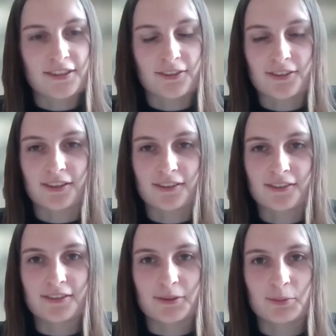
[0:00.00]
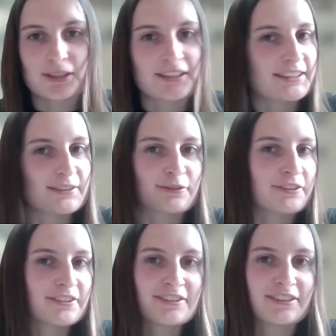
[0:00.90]
it sounds like completely
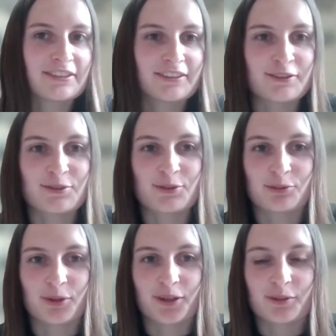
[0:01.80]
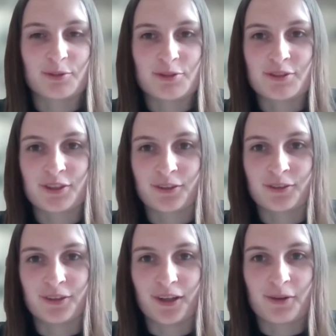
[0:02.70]
different to sort of what I'm used to,
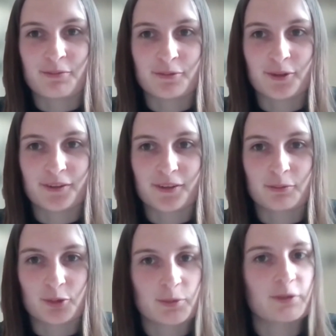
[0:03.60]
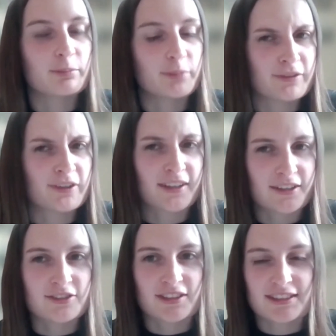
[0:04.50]
for example, but very
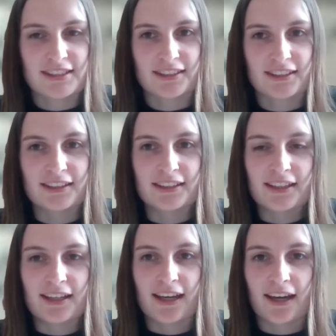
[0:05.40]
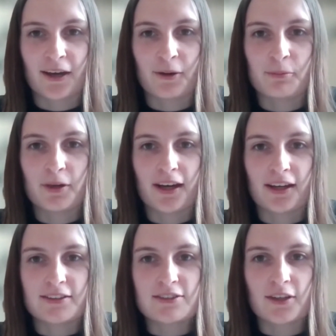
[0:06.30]
interesting.
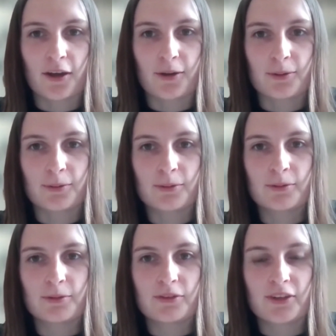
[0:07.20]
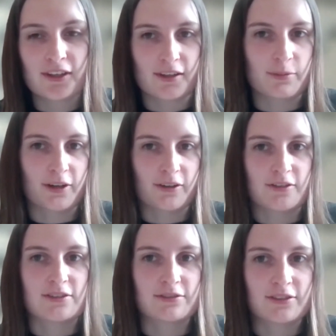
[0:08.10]
And so thinking about
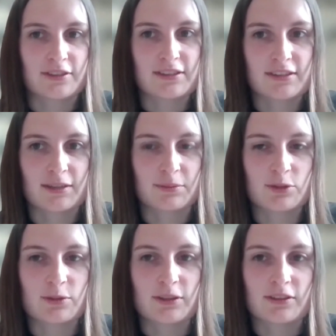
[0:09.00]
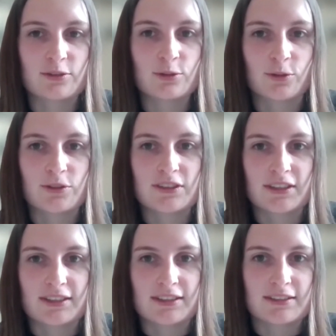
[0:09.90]
those differences then between taught
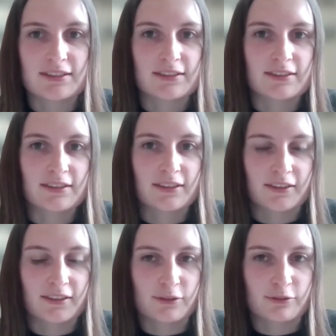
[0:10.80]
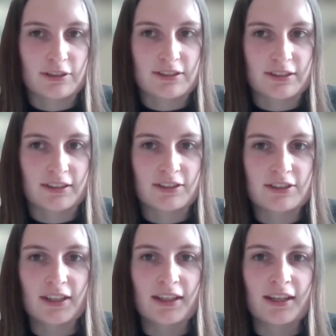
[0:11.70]
studies and kind of
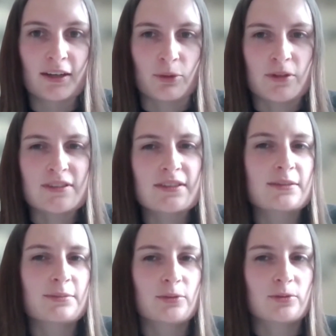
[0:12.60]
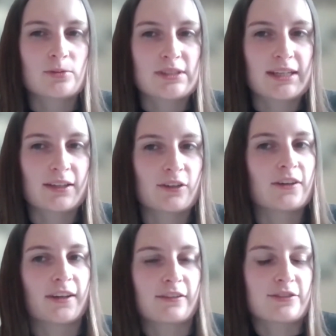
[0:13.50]
research, what does a typical day look
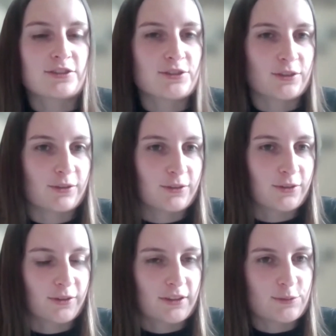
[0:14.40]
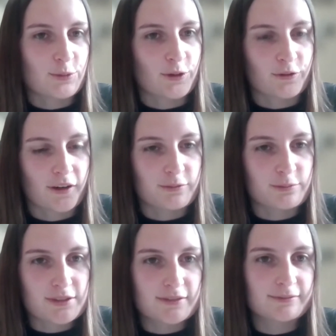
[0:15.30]
like for students on these
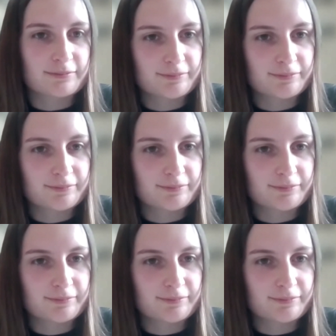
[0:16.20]
programs?